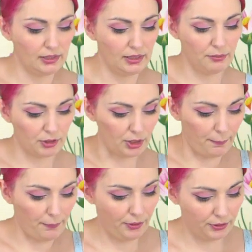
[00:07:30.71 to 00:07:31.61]
And then we're going
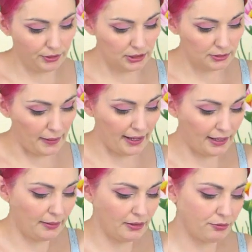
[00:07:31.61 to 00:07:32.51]
to pull this back
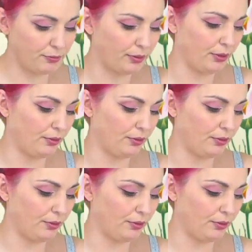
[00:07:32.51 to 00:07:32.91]
on through.